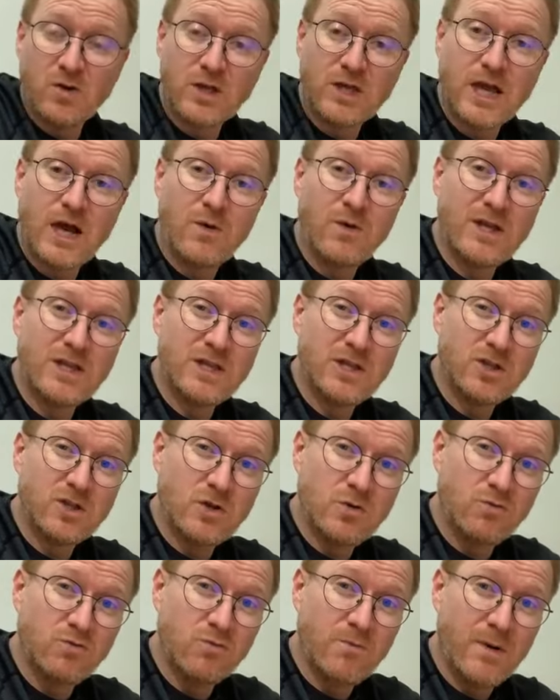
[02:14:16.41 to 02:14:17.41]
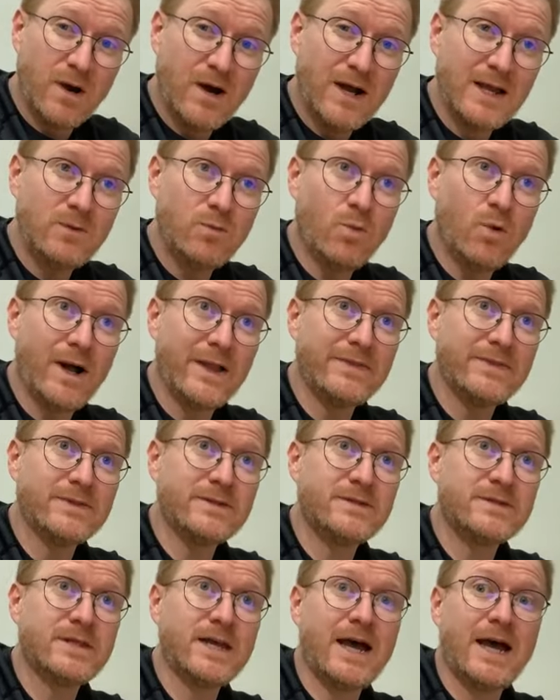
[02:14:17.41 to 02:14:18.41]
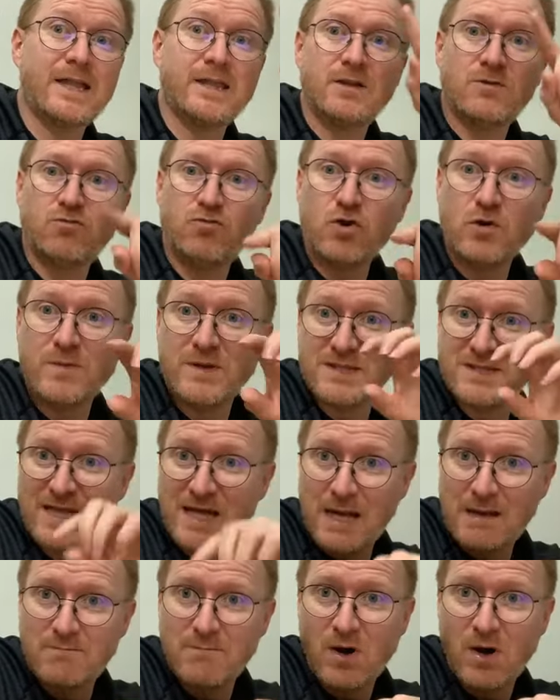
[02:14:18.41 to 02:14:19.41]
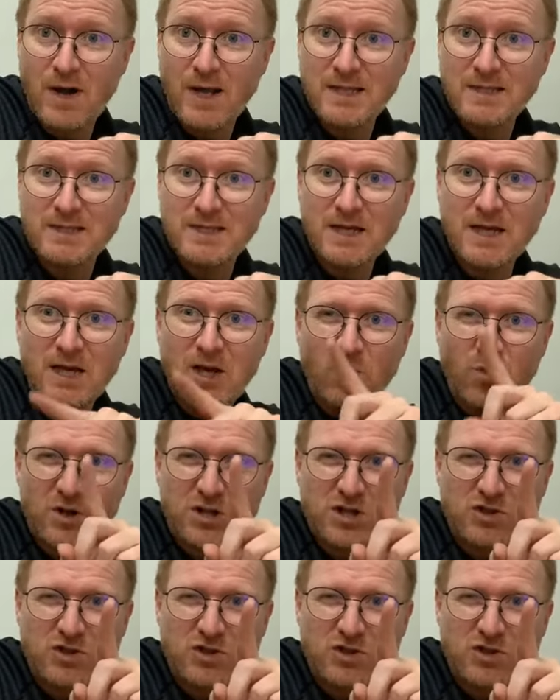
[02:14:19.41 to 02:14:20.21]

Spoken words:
you can go in, you mine once and the room is then mined,